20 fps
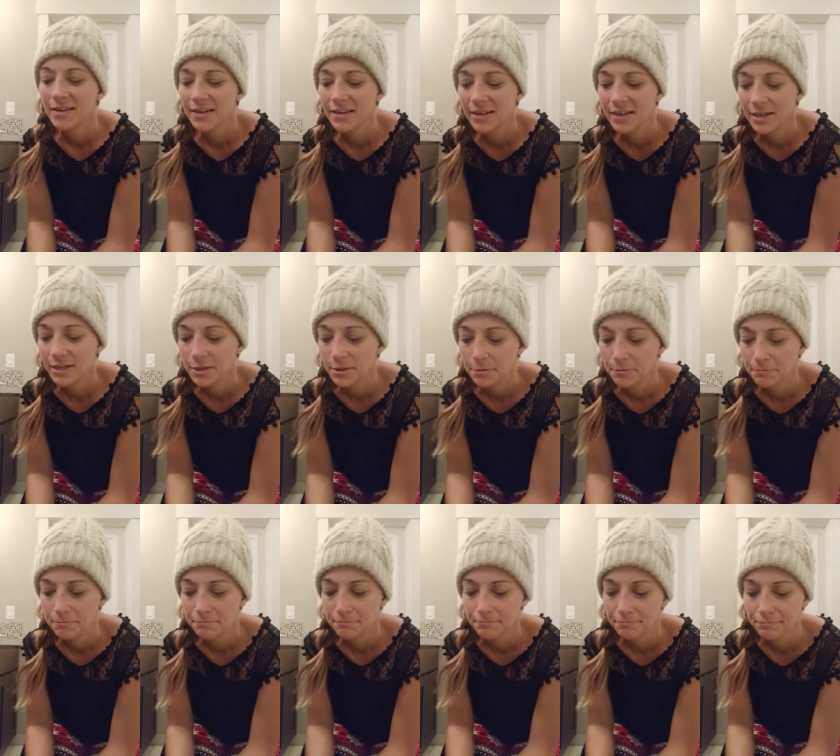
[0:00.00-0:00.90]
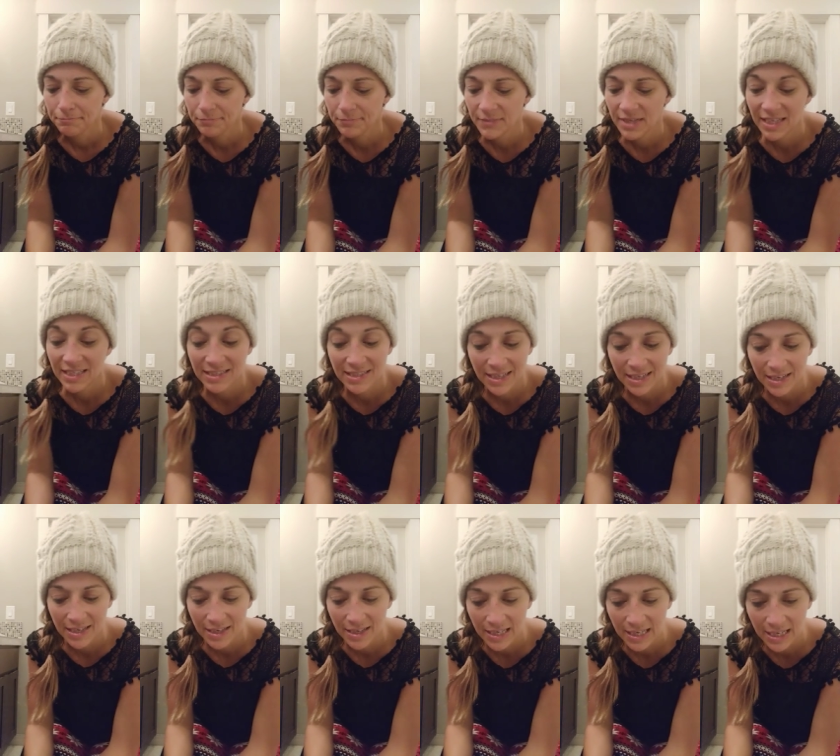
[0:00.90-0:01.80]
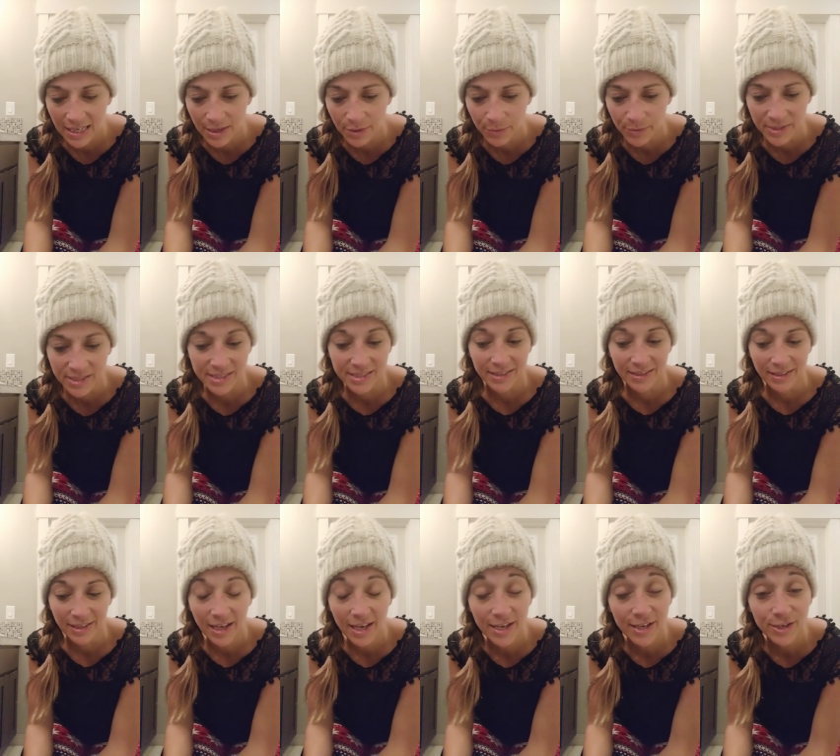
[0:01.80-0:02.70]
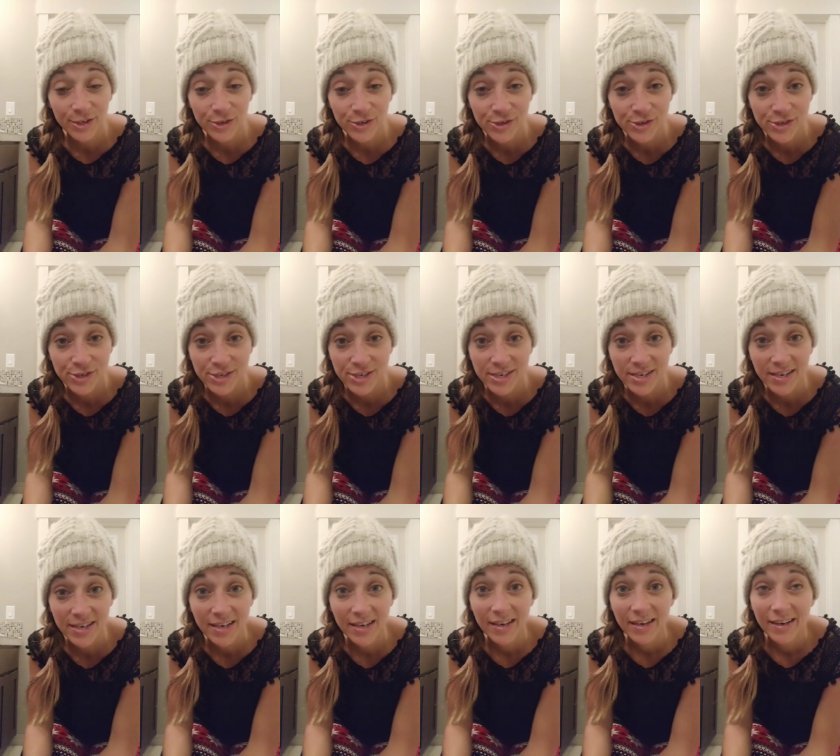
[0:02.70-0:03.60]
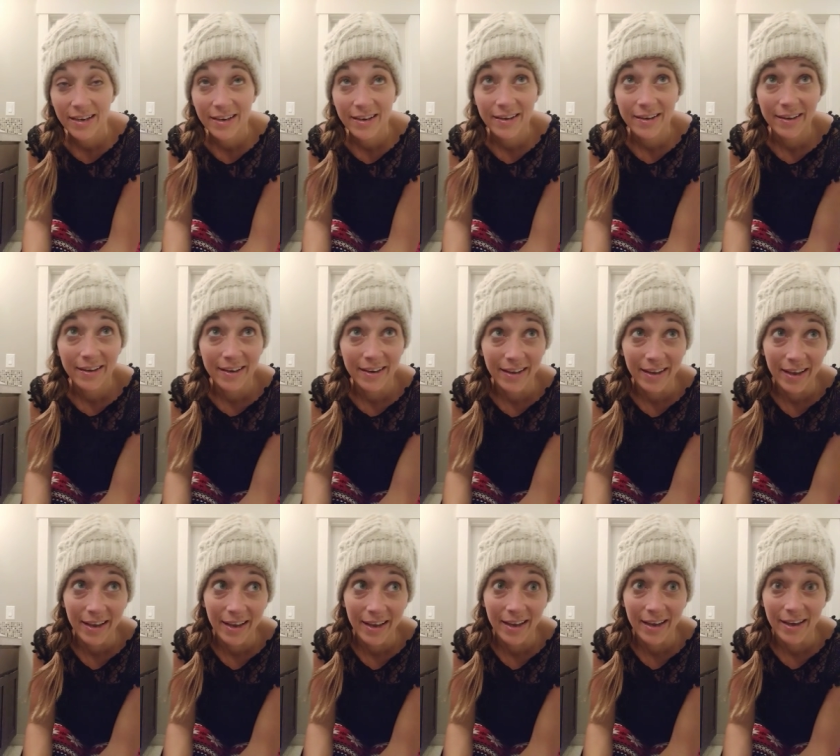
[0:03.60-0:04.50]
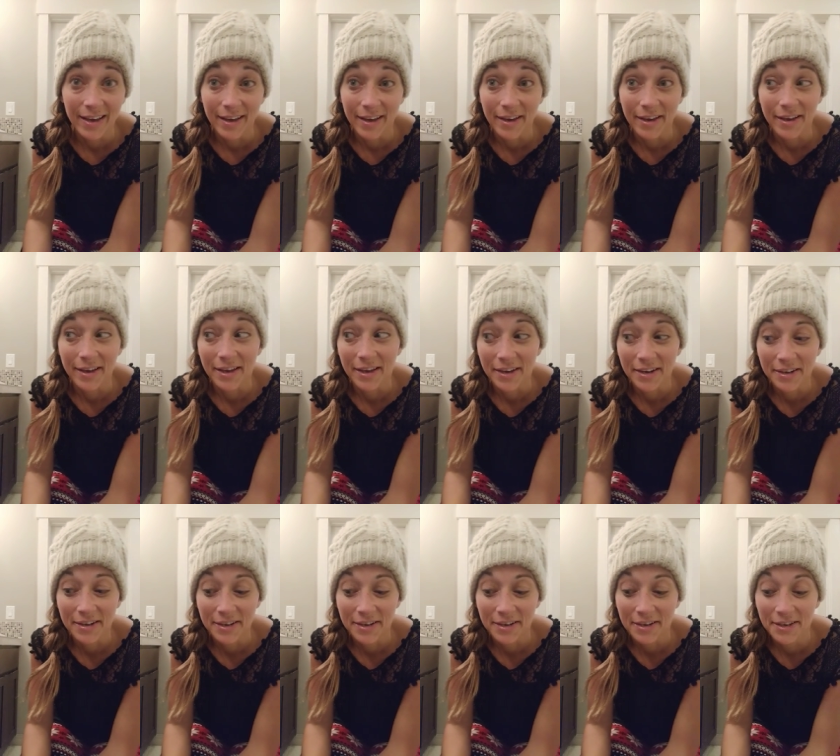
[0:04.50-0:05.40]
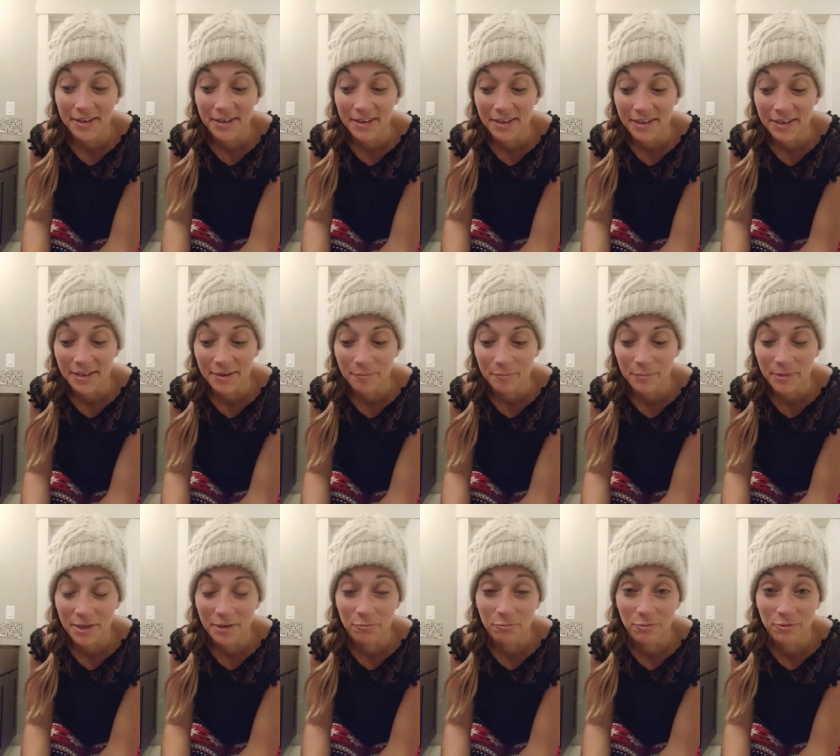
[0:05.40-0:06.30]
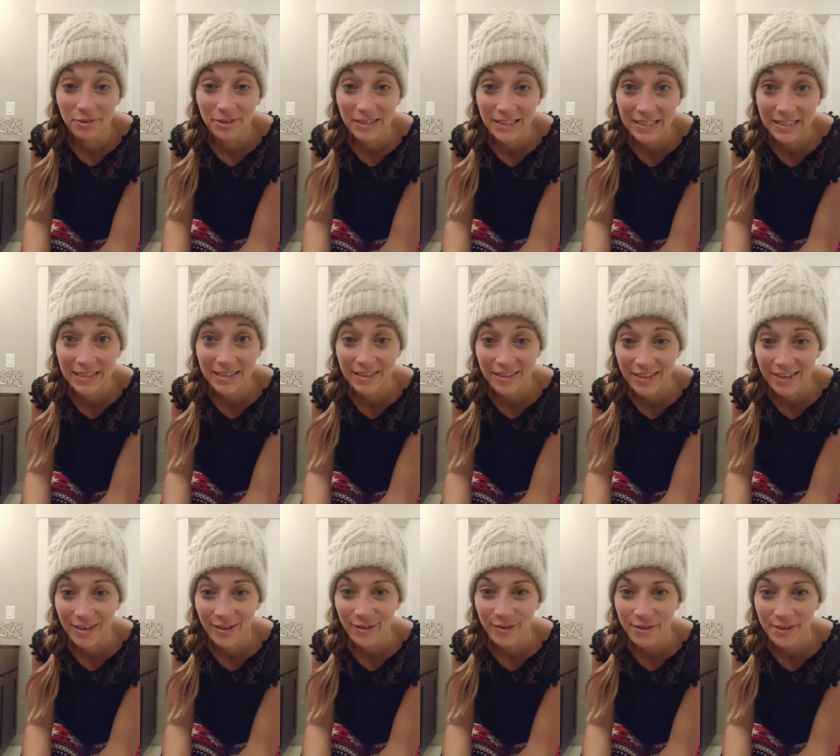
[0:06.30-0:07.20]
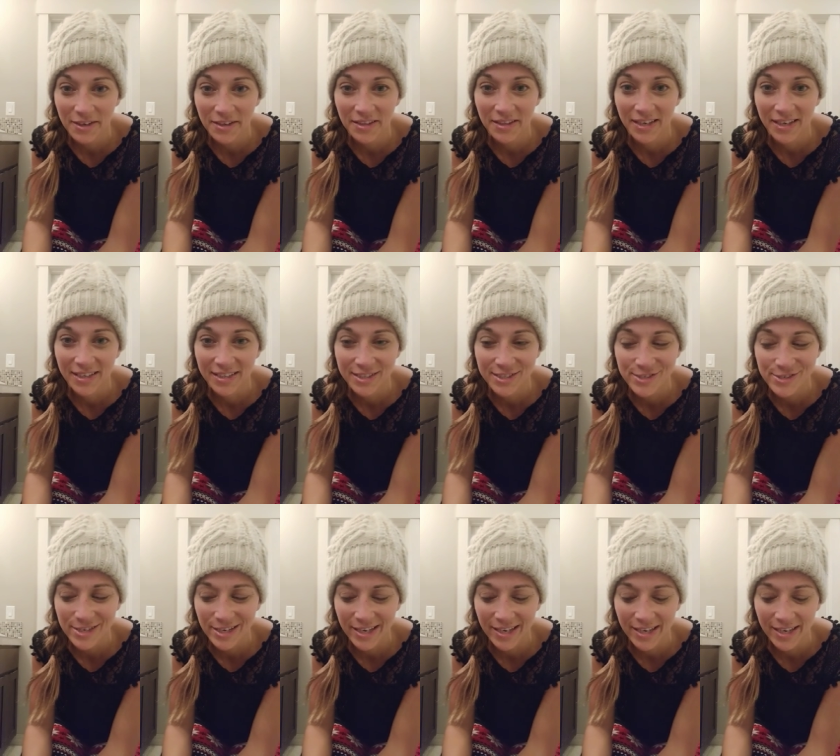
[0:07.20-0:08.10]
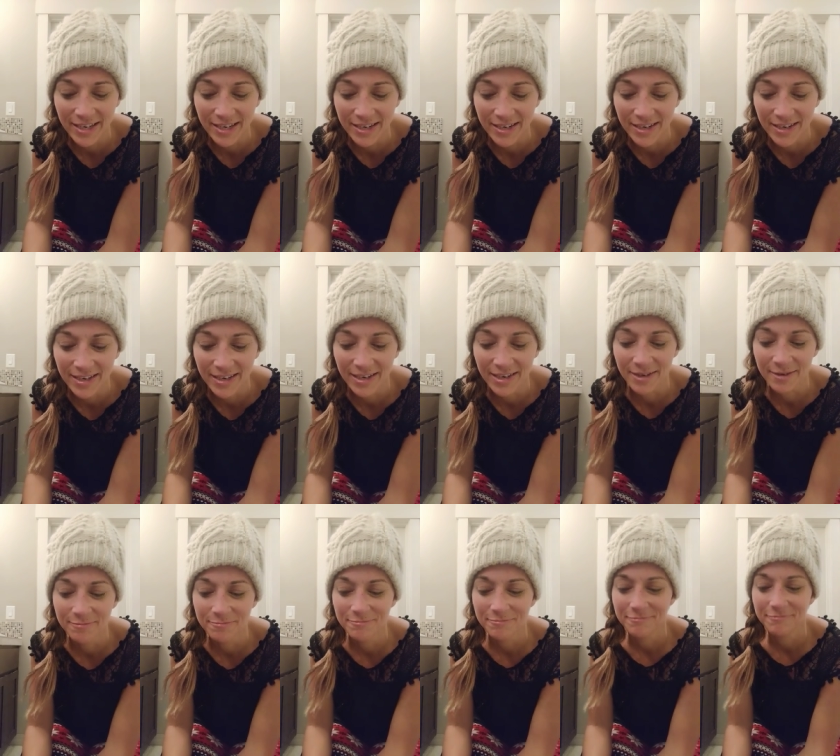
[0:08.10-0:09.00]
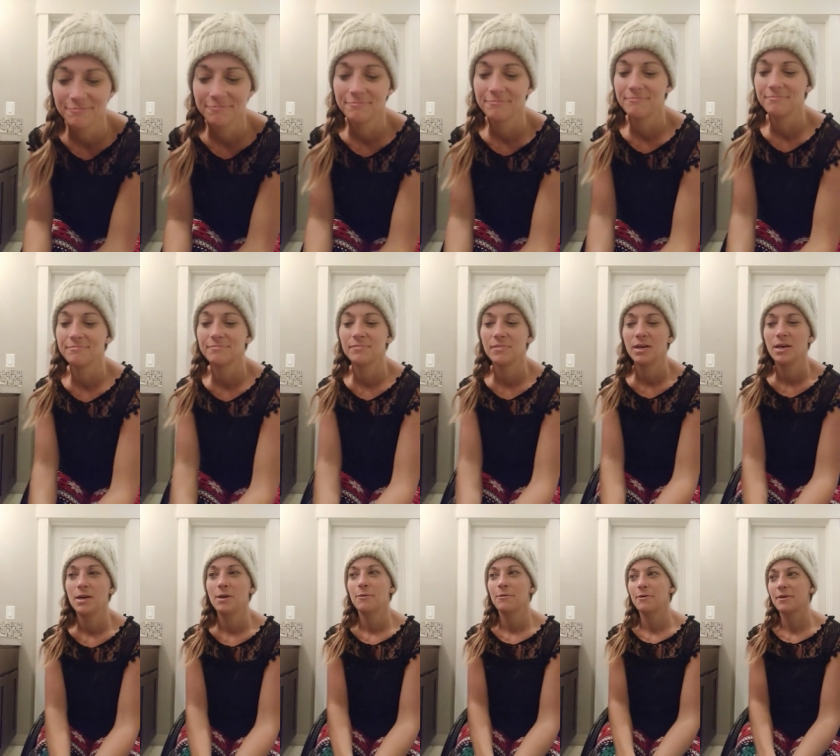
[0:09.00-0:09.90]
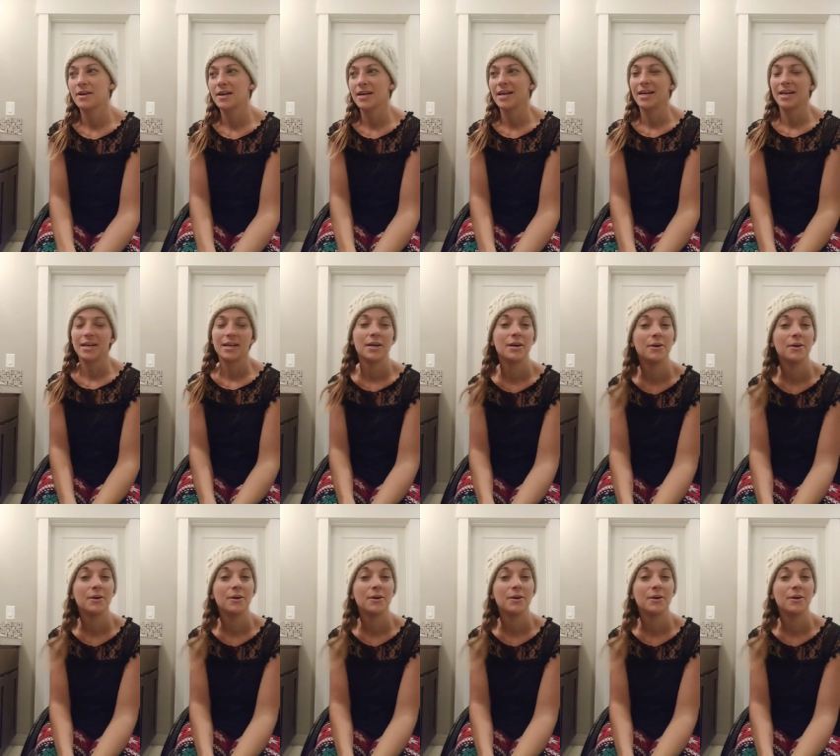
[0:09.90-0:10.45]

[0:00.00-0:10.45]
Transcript: Um, and then went to lunch. I had really unhealthy lunch. I had um, what did I?